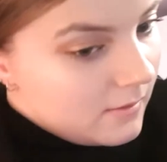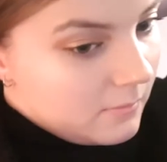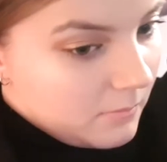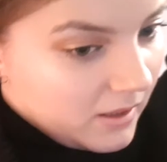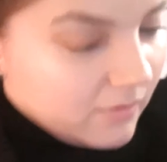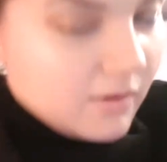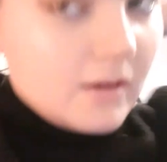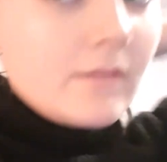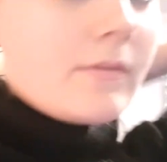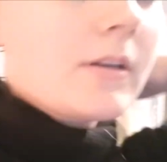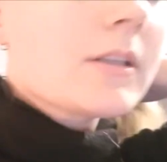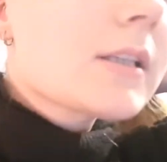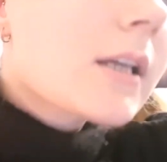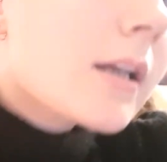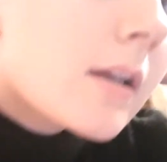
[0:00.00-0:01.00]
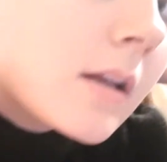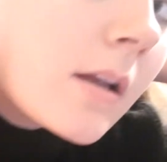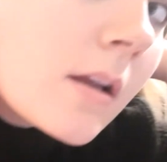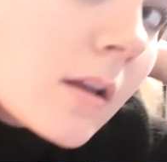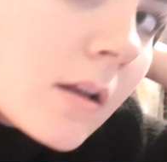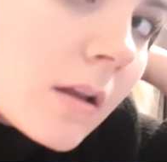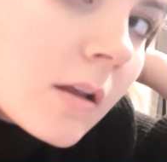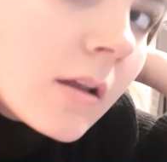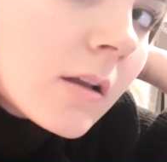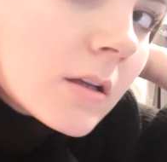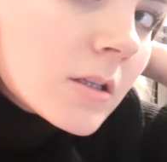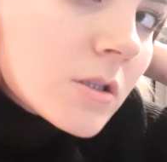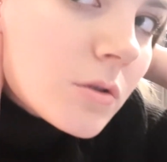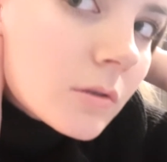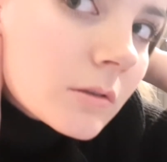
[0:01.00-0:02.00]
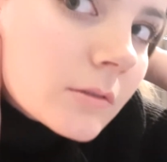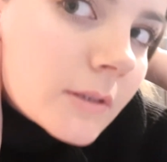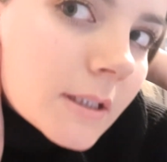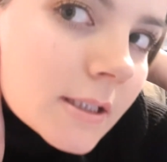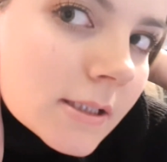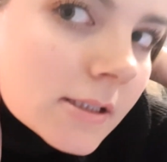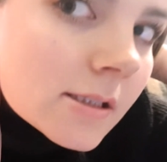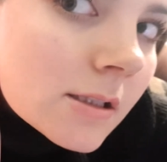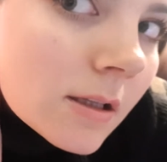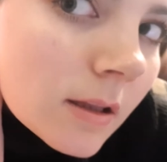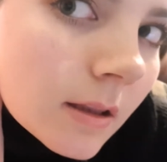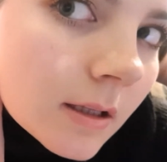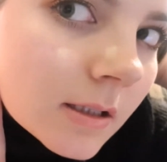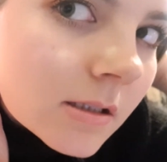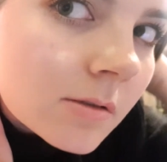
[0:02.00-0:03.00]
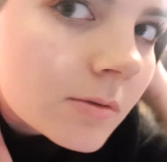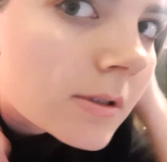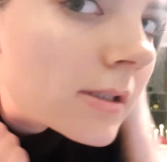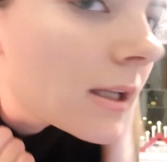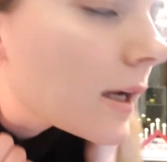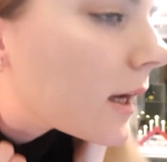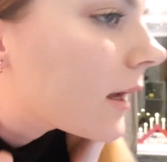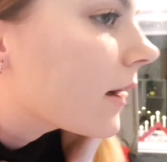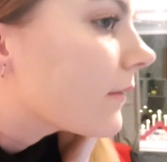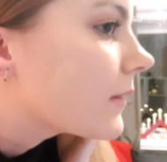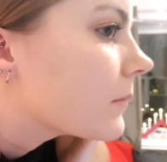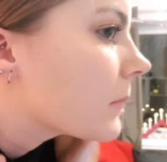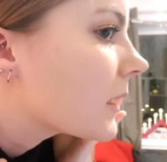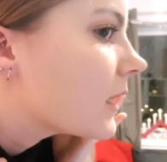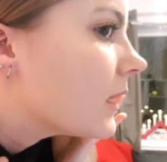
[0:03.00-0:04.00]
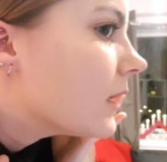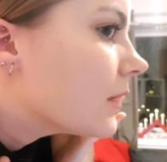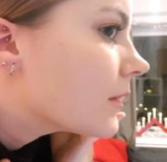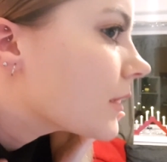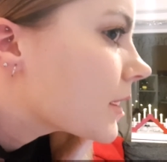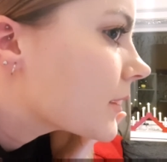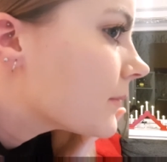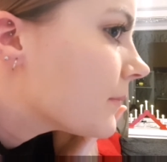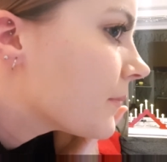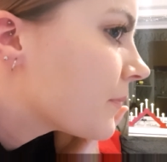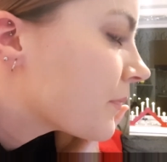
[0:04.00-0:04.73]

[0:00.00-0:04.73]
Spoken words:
my favorite jewelry, is these ones that I have in my ear.